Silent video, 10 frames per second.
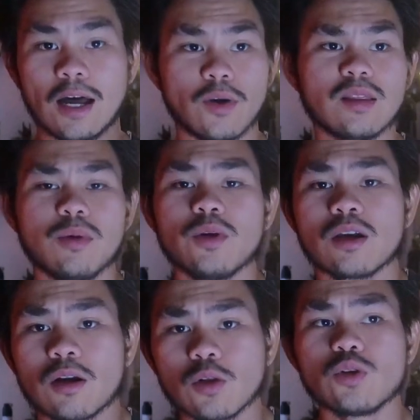I'd rather be with a
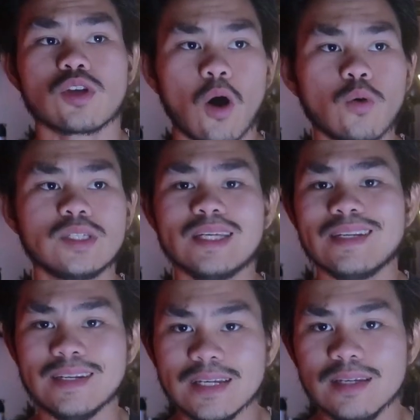girl who's
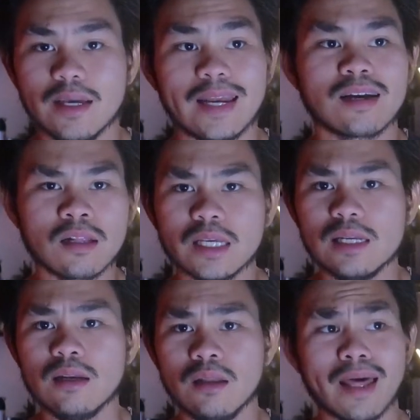OCD and
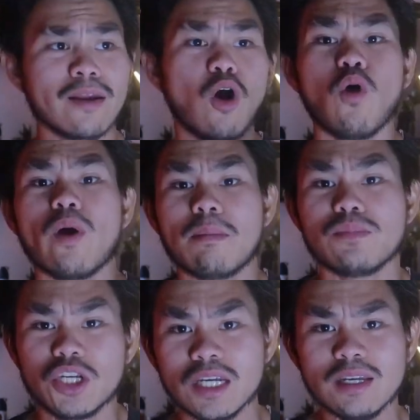clean than
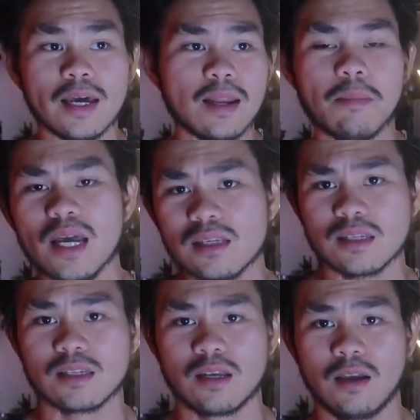OMG and a
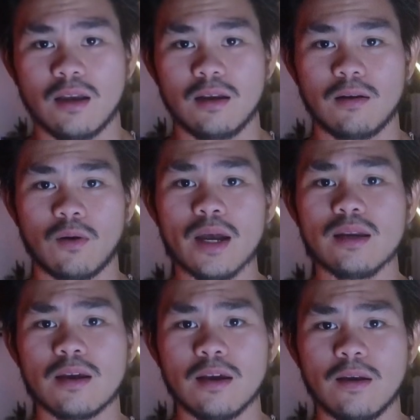mess, right?